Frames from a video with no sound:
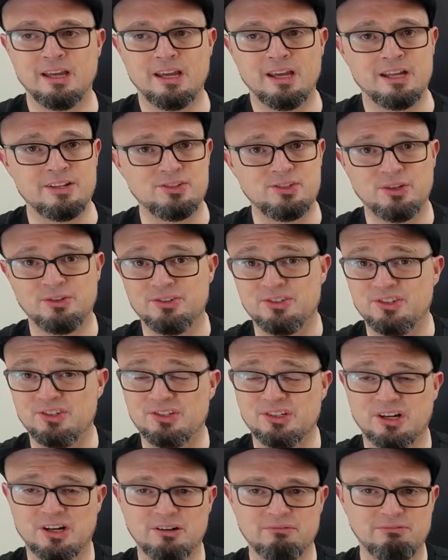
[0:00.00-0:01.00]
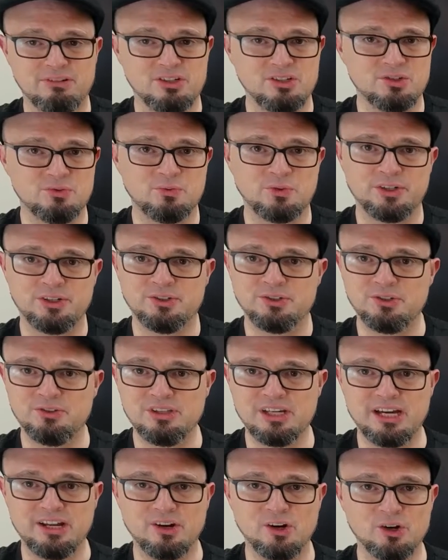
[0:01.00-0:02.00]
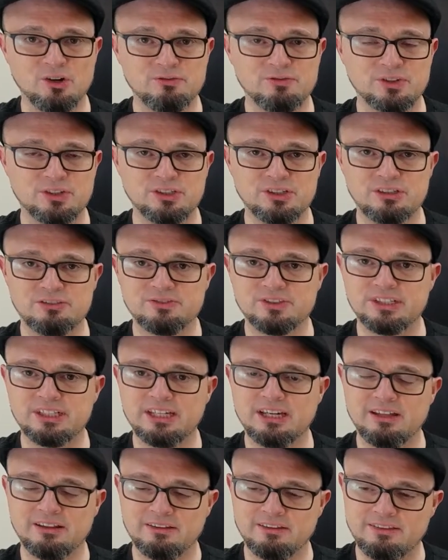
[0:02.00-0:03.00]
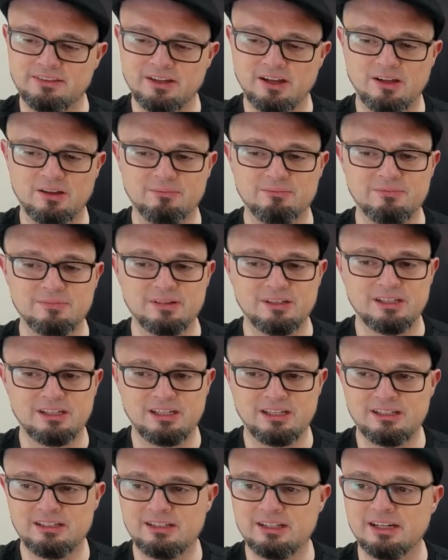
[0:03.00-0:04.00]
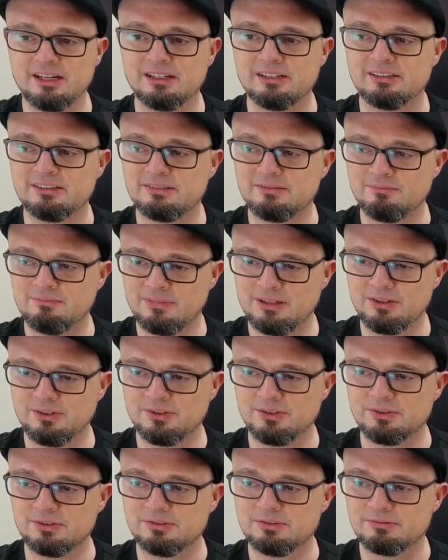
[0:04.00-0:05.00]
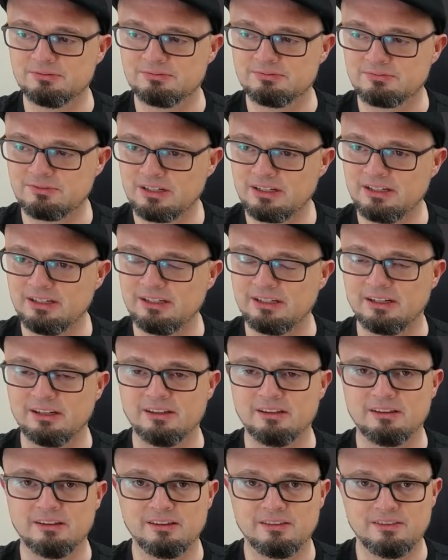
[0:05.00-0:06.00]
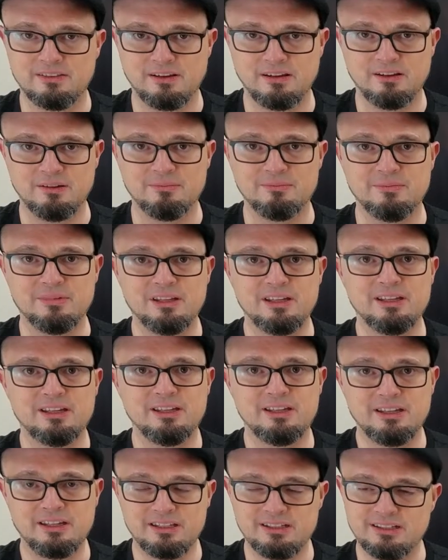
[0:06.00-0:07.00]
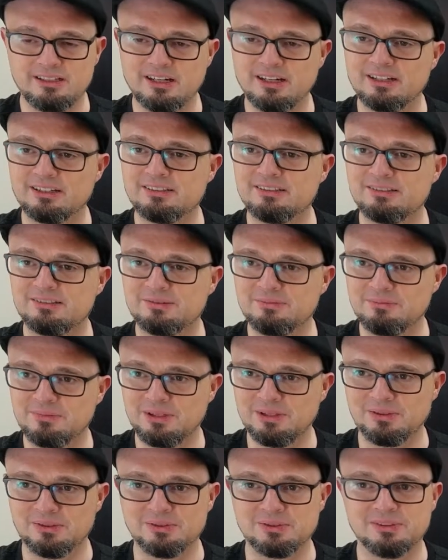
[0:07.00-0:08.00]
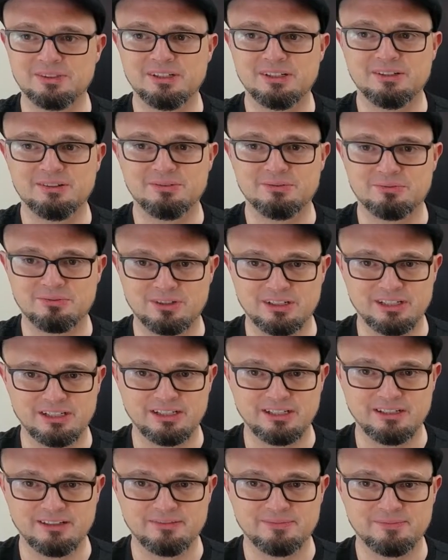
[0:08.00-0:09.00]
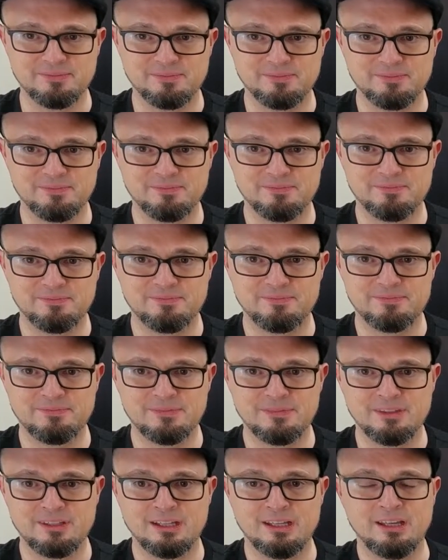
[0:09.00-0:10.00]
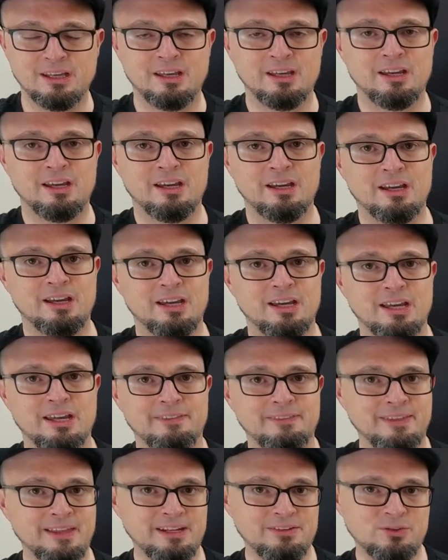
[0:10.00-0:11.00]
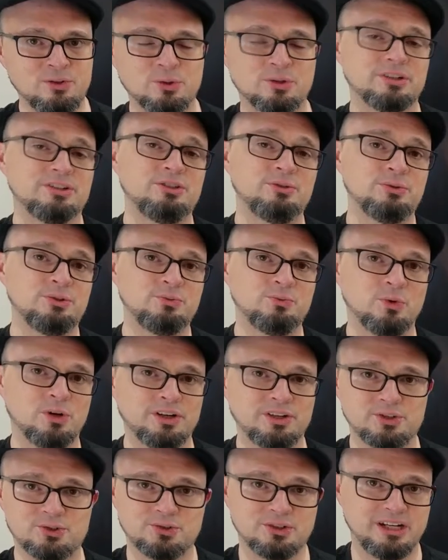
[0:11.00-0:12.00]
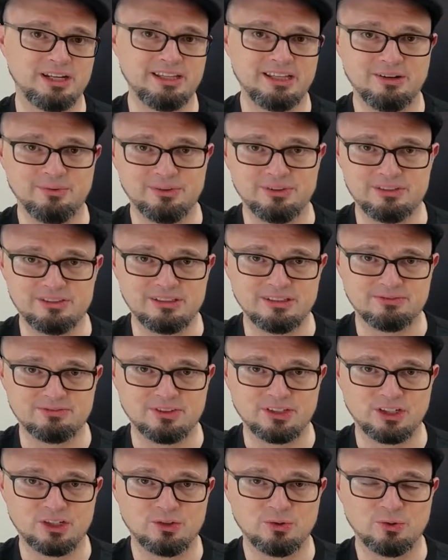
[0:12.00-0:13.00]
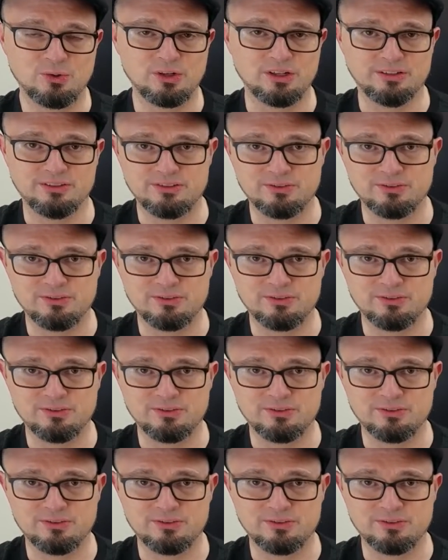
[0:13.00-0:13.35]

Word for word: And so to start, you just want to do that over and over again. Thumb, index, middle, ring, thumb, index, middle, ring. And then of course you would want to try that with different chords.